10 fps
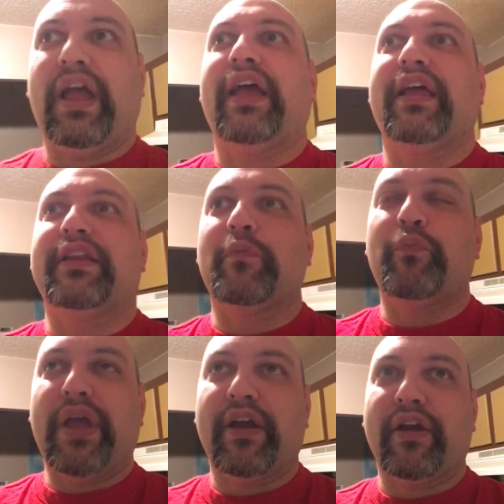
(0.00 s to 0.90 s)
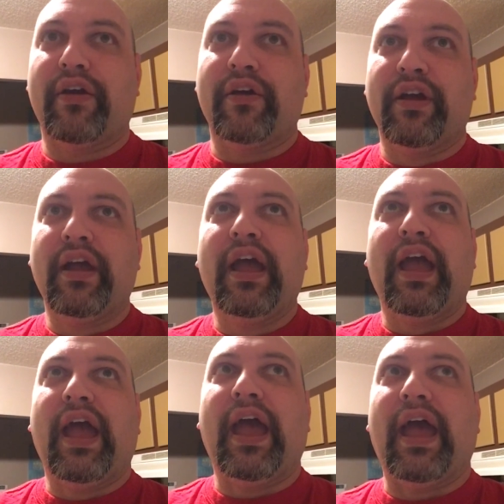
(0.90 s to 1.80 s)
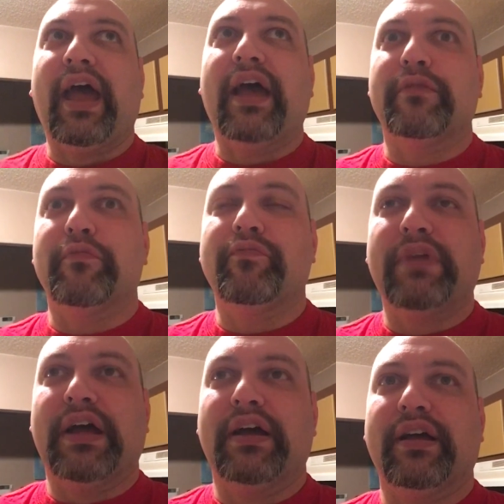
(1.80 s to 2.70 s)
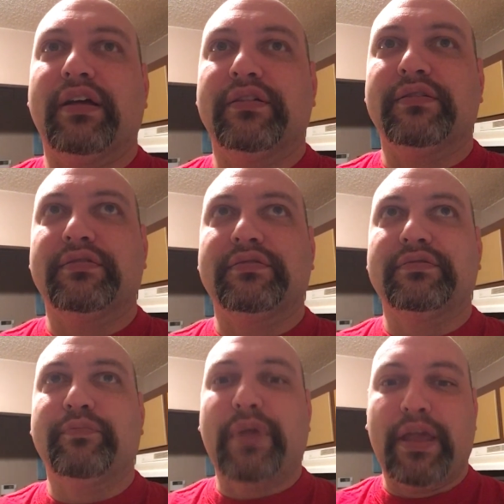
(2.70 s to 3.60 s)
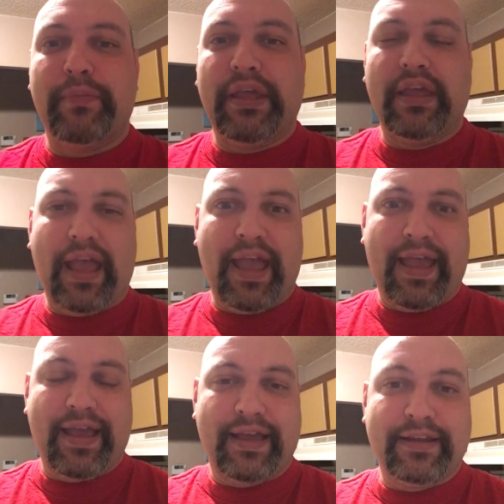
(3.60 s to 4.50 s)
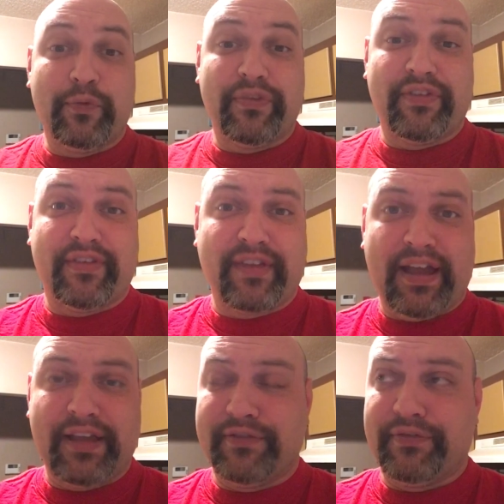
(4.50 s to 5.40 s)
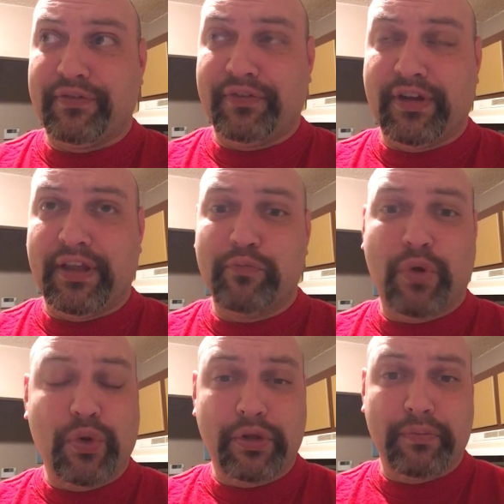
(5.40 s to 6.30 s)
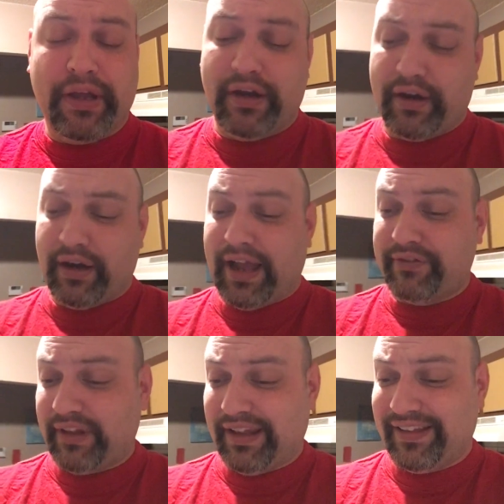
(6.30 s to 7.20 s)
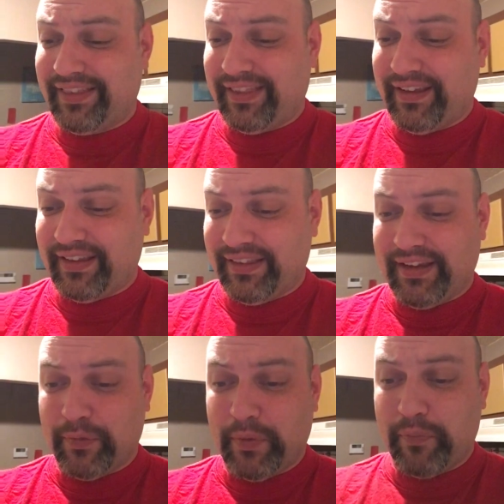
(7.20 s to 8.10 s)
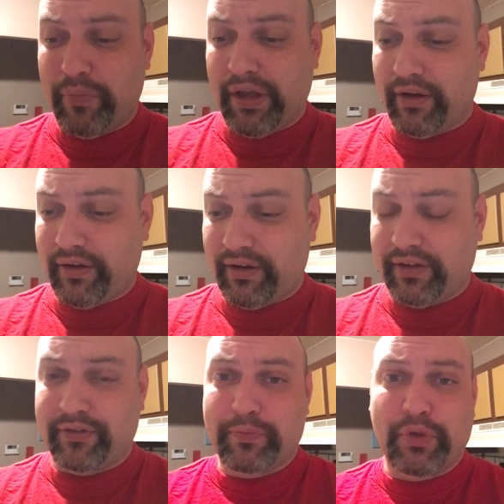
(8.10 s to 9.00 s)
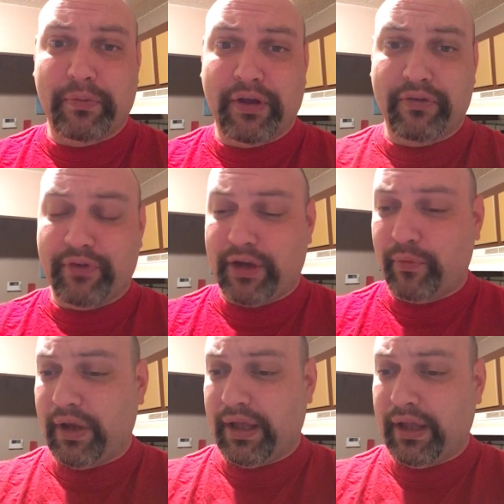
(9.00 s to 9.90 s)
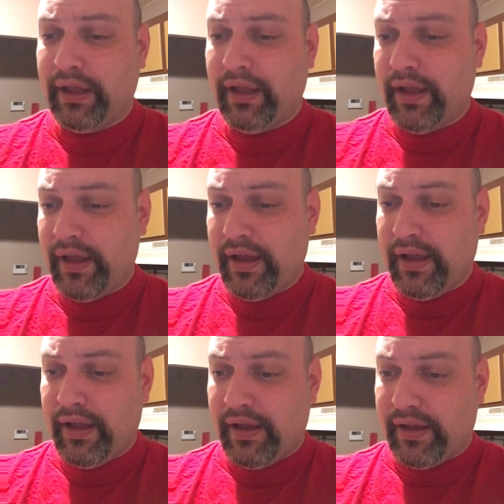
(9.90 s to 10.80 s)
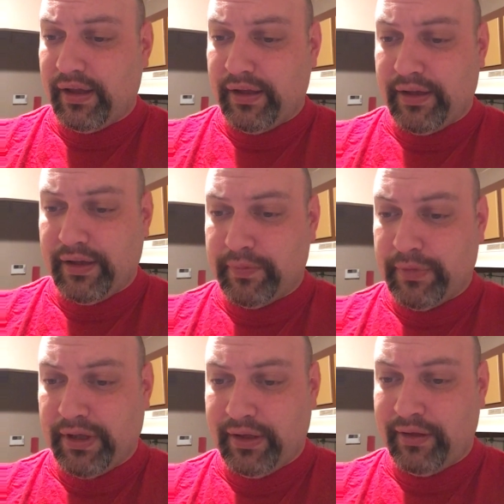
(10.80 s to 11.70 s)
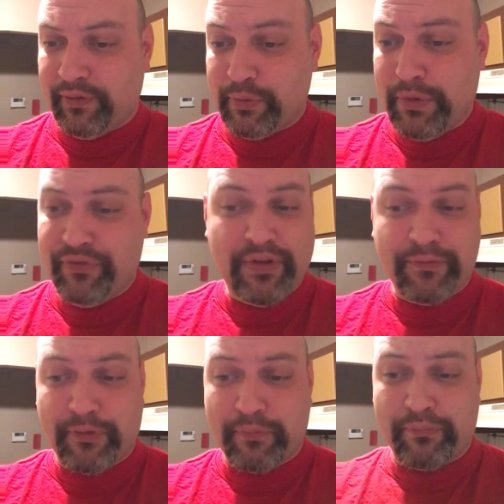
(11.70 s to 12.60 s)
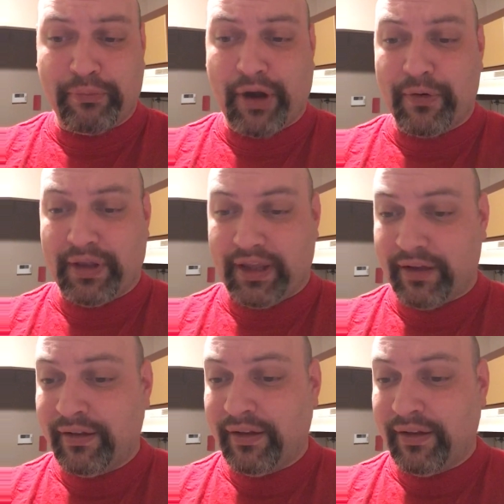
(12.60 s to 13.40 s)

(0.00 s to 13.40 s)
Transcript: and a bear had a uh, baby and it was the size of a fucking polar bear. Actually, I think a little bit bigger because the polar bears ran away. Um, remove film from brownie.